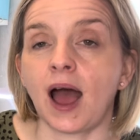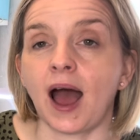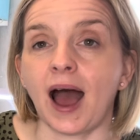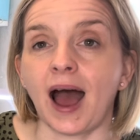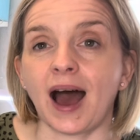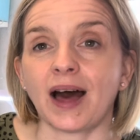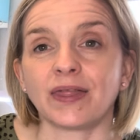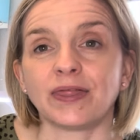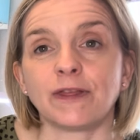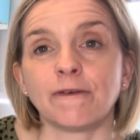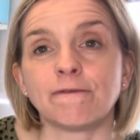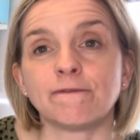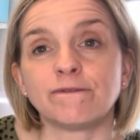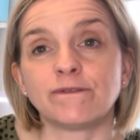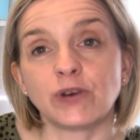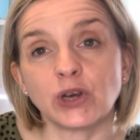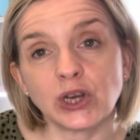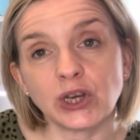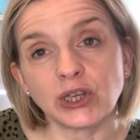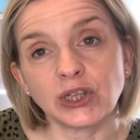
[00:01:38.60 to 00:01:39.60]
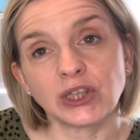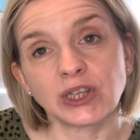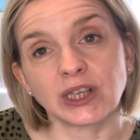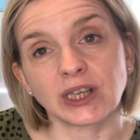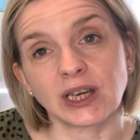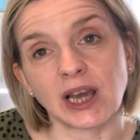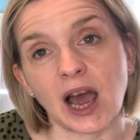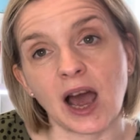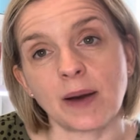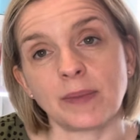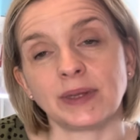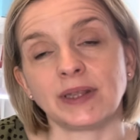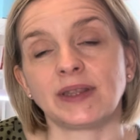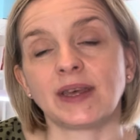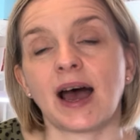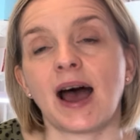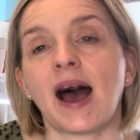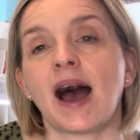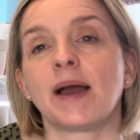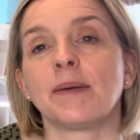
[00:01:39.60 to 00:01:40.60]
and the first garment
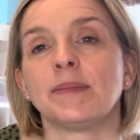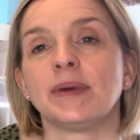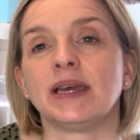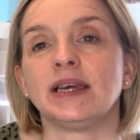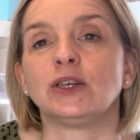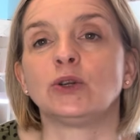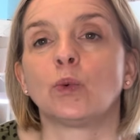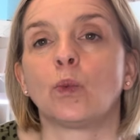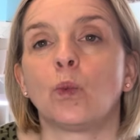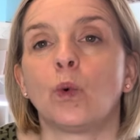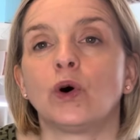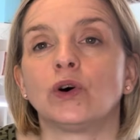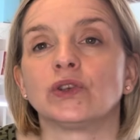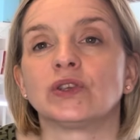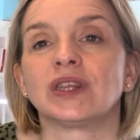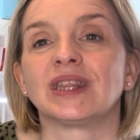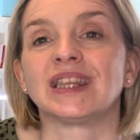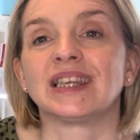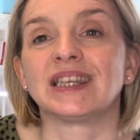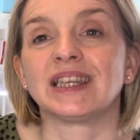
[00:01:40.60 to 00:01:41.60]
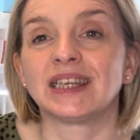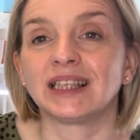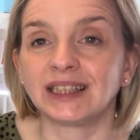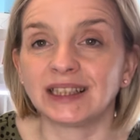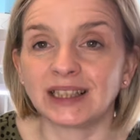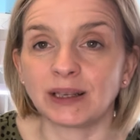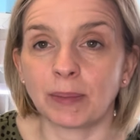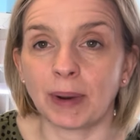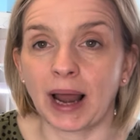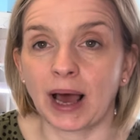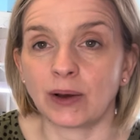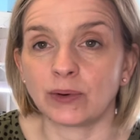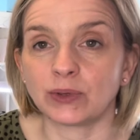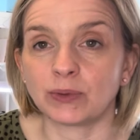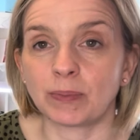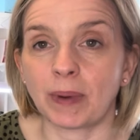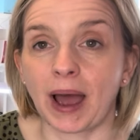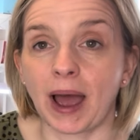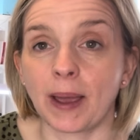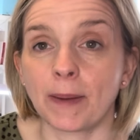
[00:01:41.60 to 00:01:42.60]
that I made was the Tilda blouse
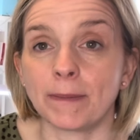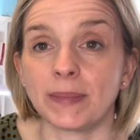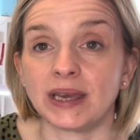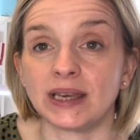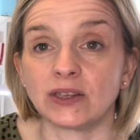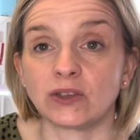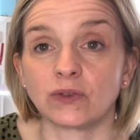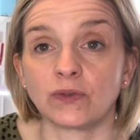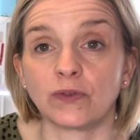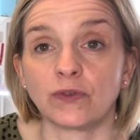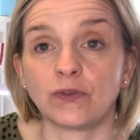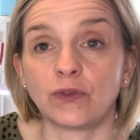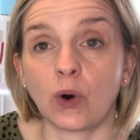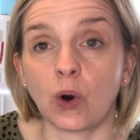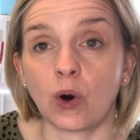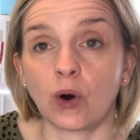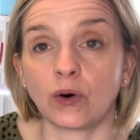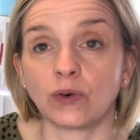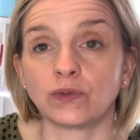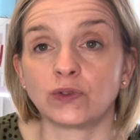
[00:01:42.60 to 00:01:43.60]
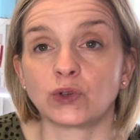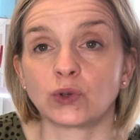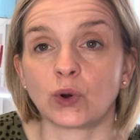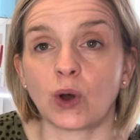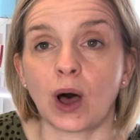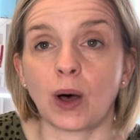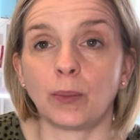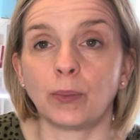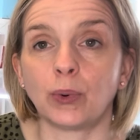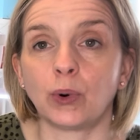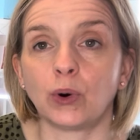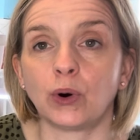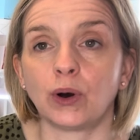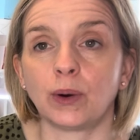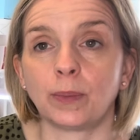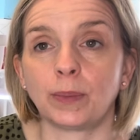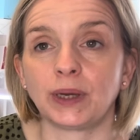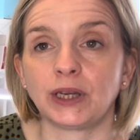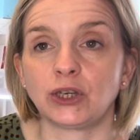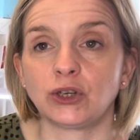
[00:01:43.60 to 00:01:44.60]
by Maison Fauve. So I'll put a
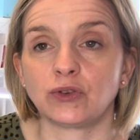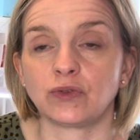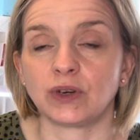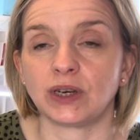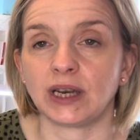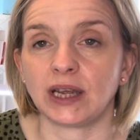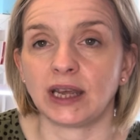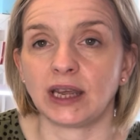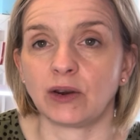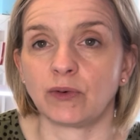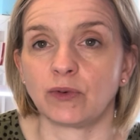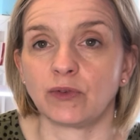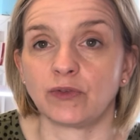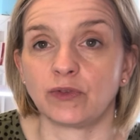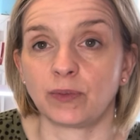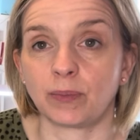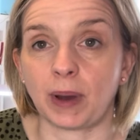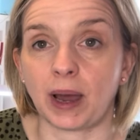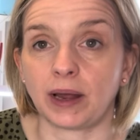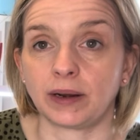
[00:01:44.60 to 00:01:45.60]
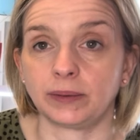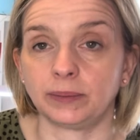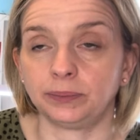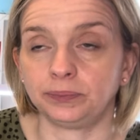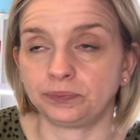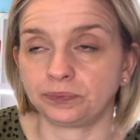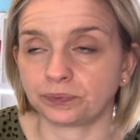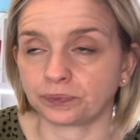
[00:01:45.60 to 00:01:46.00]
picture in here of the pattern.